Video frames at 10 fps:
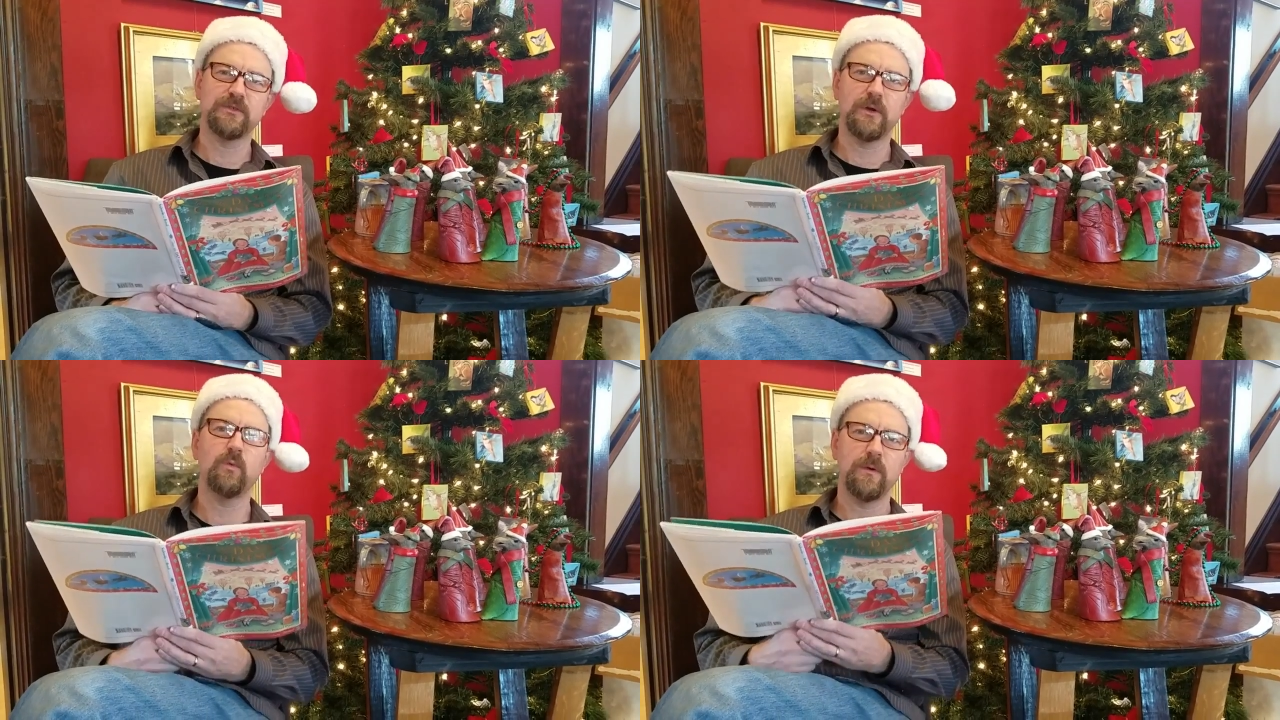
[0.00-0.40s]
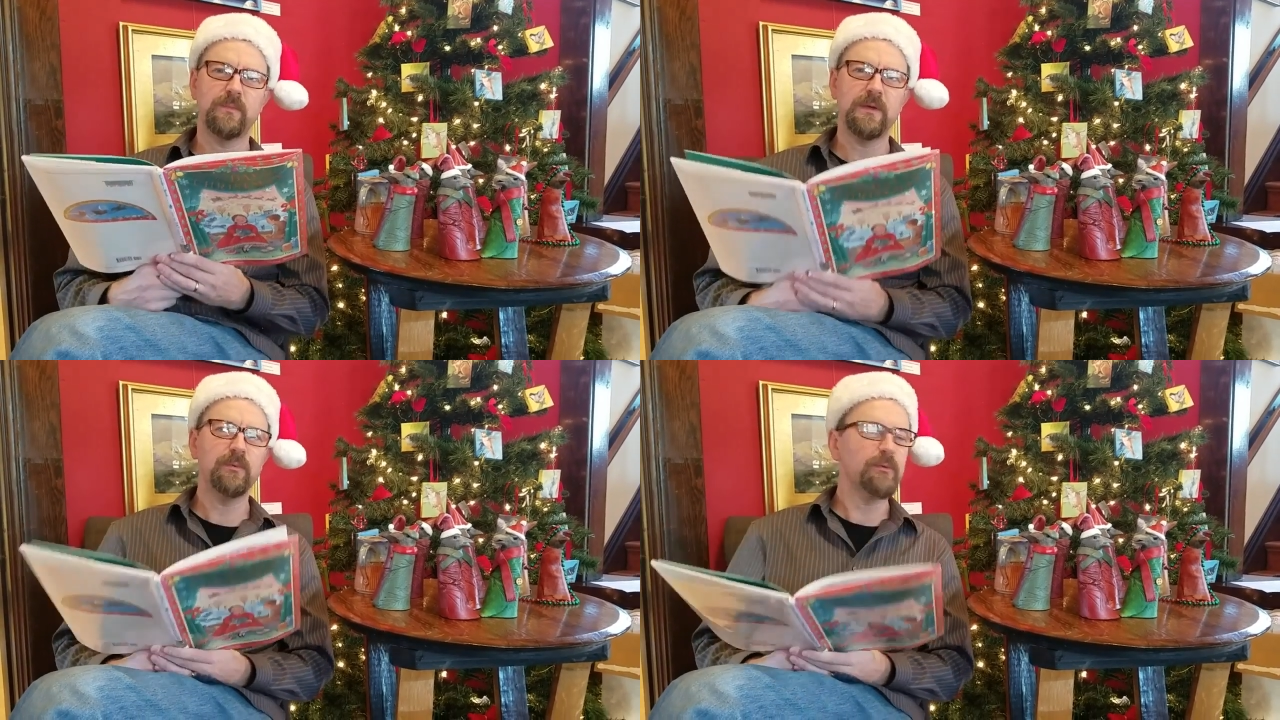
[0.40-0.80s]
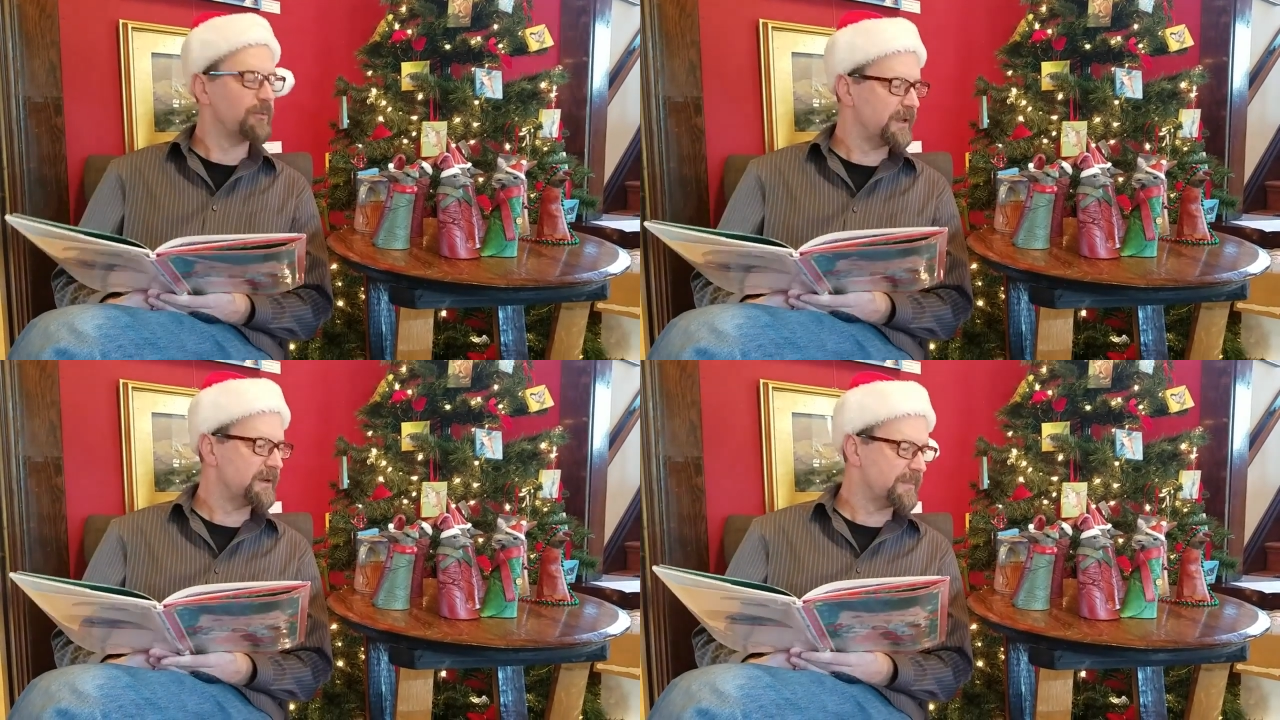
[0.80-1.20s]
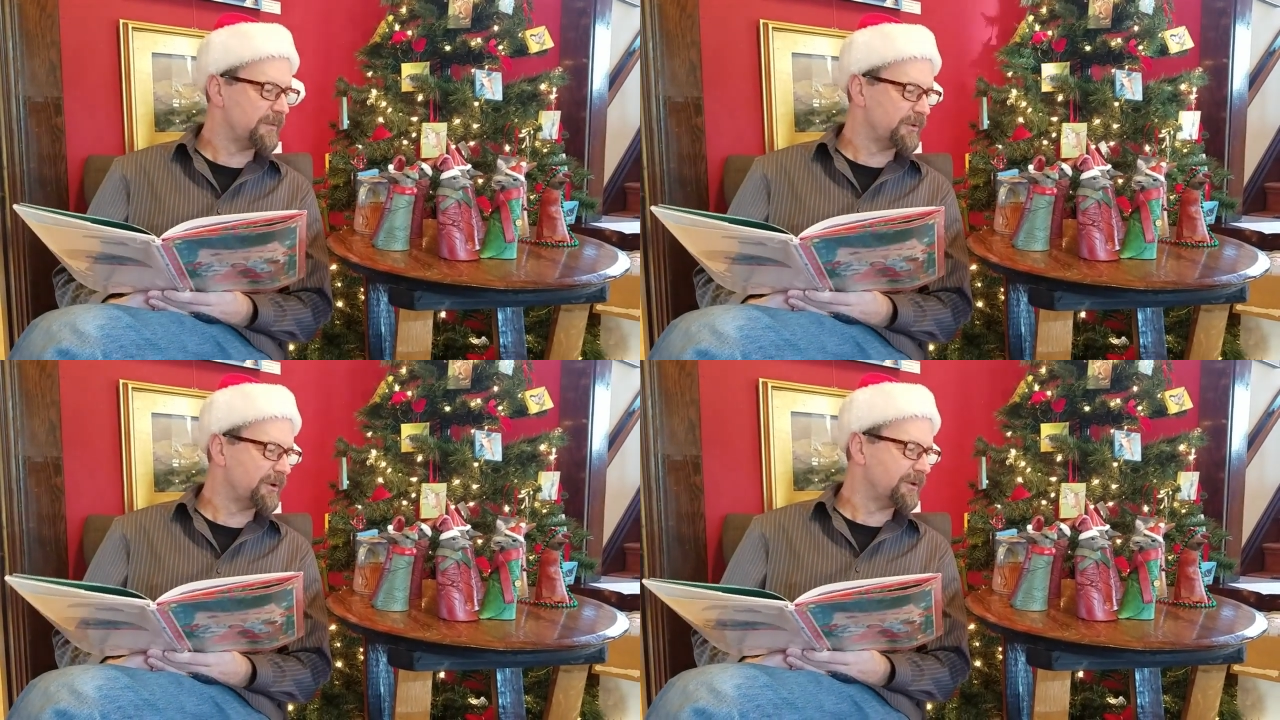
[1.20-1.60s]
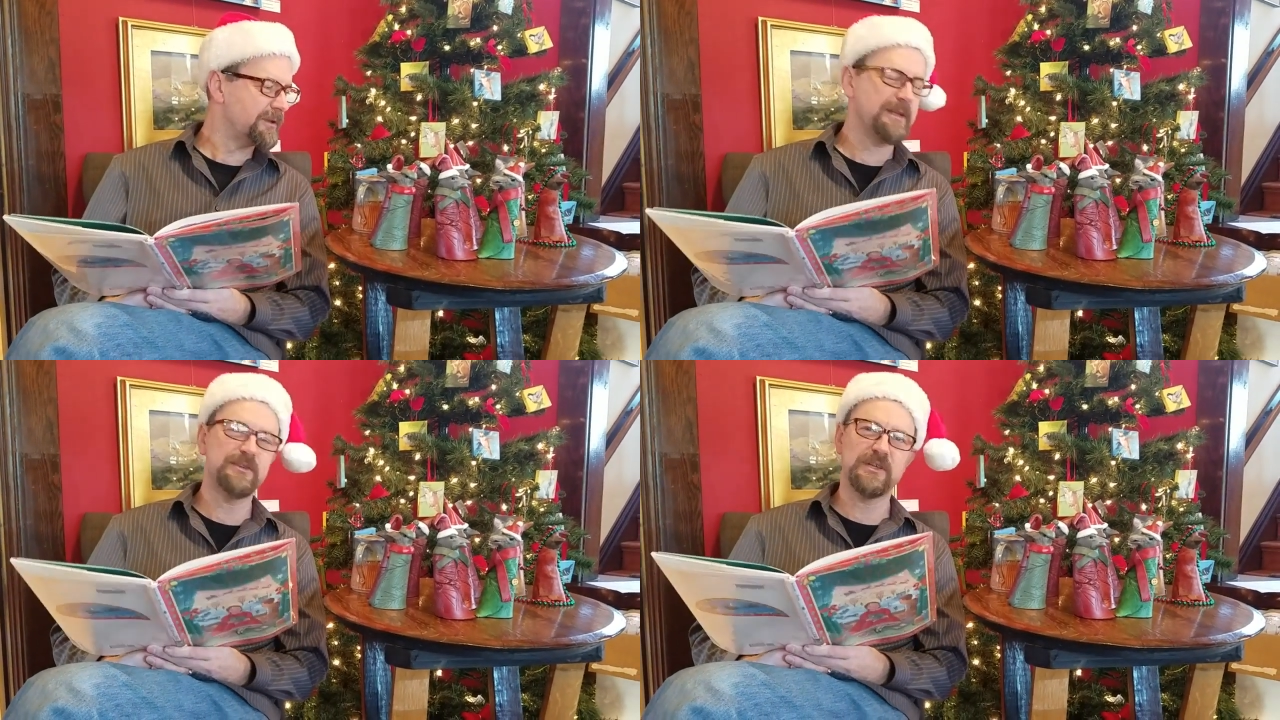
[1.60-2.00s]
So when people think about their
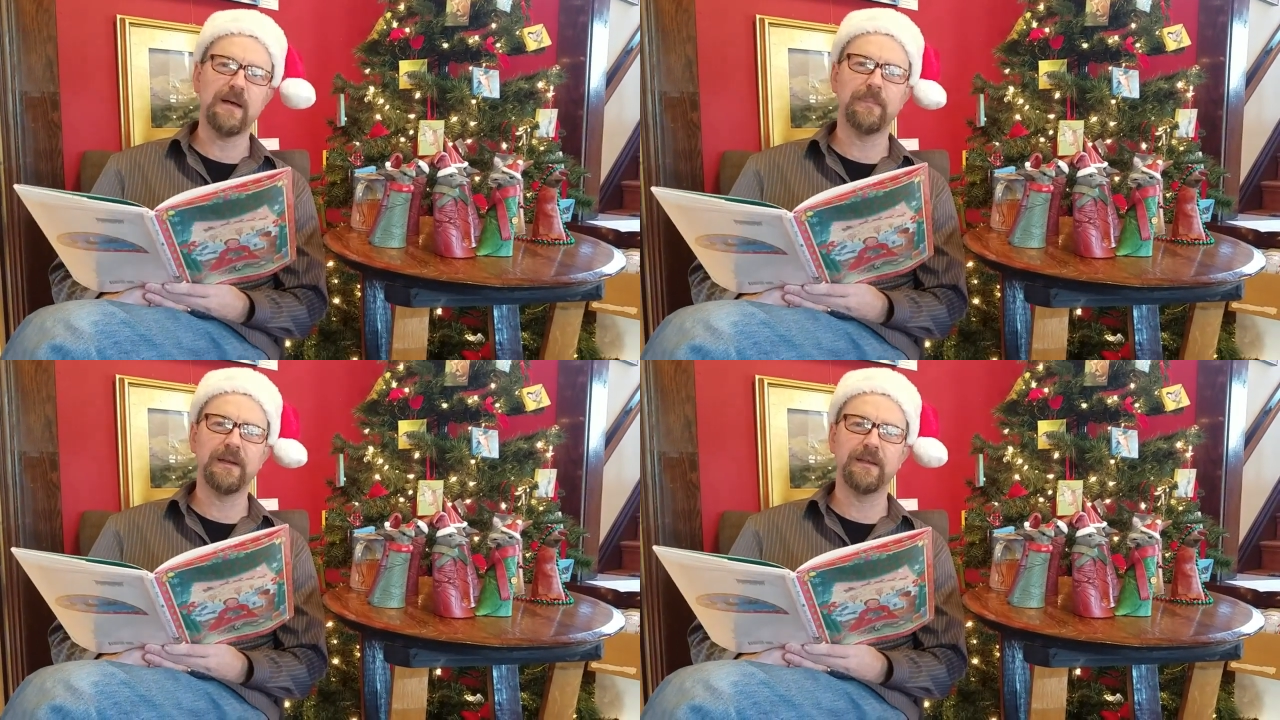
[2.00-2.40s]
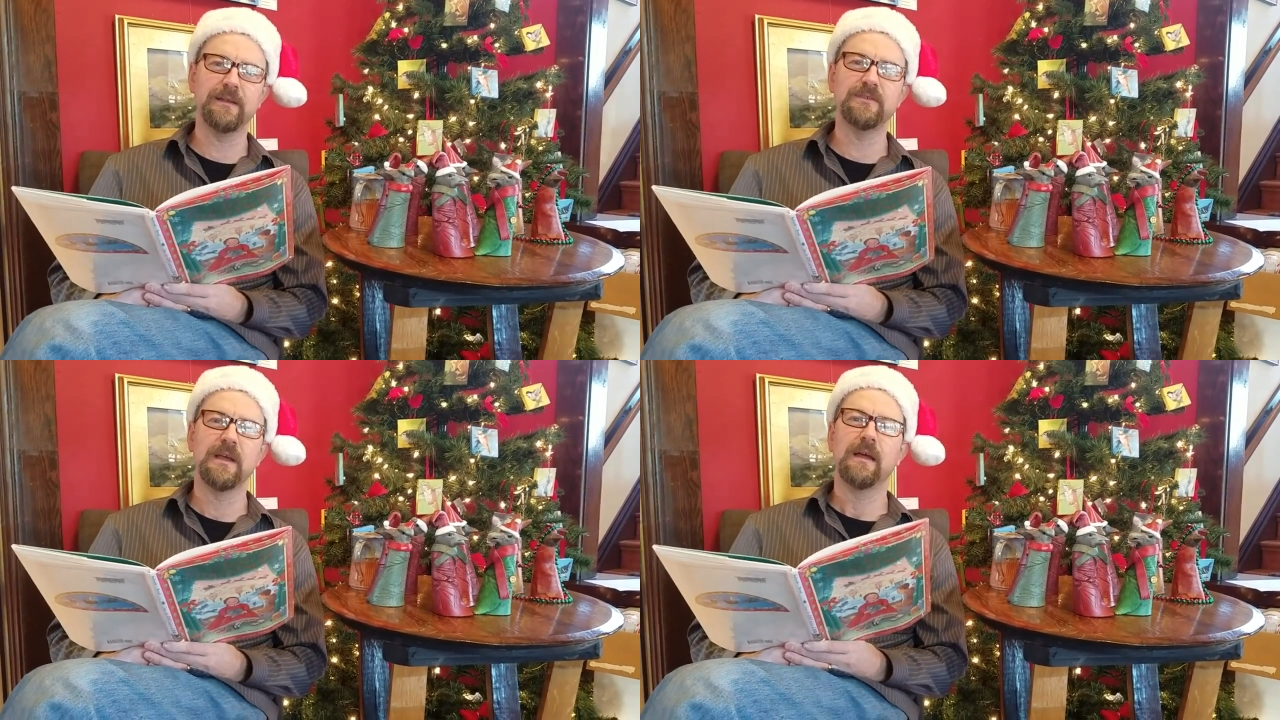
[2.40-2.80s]
holiday shopping needs,